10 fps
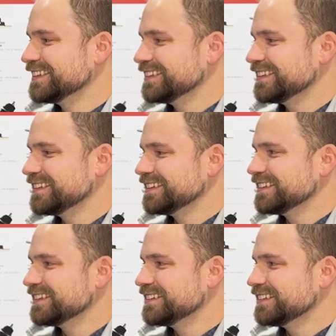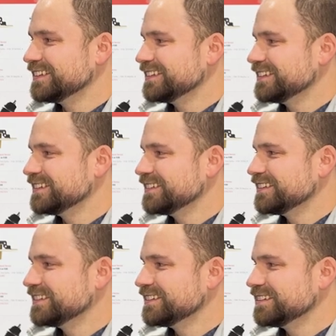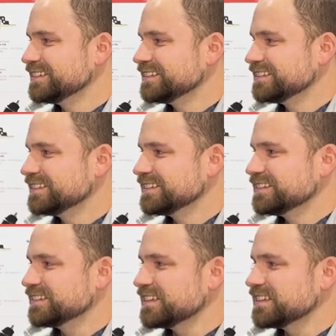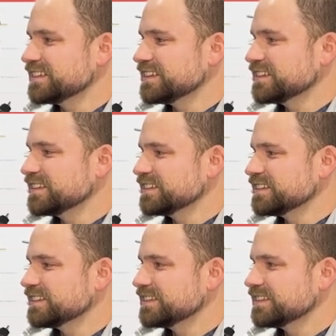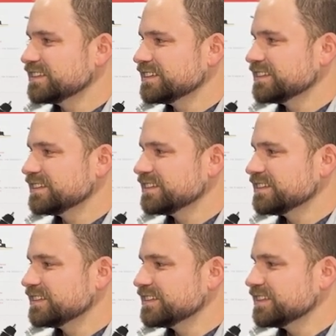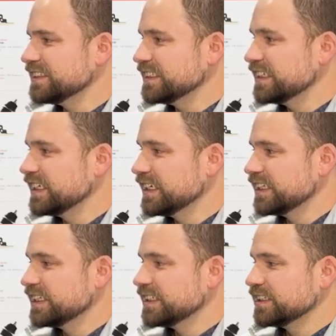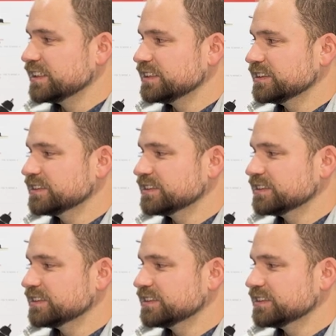The person shown says nothing.